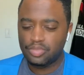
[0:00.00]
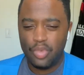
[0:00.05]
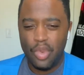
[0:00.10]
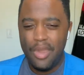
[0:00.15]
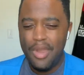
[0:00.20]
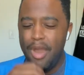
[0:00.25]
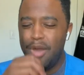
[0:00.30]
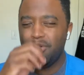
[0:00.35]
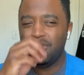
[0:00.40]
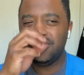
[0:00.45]

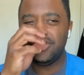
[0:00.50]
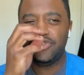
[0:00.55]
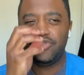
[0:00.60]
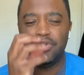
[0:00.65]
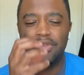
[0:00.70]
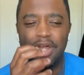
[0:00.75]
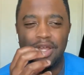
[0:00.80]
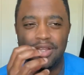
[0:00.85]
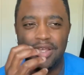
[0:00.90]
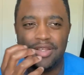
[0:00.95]
I don't know, I just feel
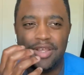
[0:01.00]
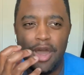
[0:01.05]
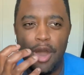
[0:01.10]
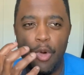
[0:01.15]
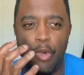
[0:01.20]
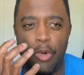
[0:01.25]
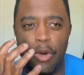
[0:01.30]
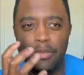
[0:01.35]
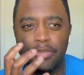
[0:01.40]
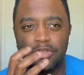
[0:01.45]
like that's how a
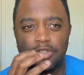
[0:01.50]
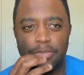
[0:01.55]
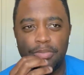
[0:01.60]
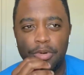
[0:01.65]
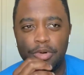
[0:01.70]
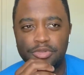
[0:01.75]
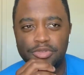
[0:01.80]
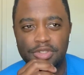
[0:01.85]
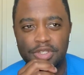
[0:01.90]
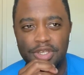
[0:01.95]
woman's
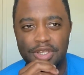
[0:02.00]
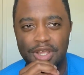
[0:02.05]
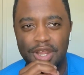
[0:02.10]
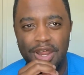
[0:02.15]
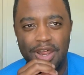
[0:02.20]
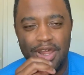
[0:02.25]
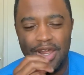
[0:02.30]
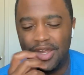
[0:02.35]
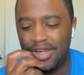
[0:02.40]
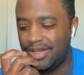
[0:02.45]
supposed to eat.
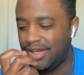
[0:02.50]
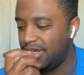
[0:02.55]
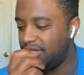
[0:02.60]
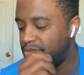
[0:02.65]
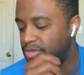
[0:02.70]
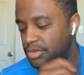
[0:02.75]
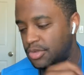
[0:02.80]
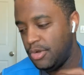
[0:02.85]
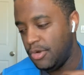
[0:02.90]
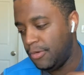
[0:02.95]
I
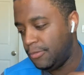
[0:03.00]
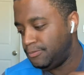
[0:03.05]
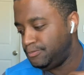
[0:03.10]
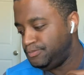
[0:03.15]
don't know.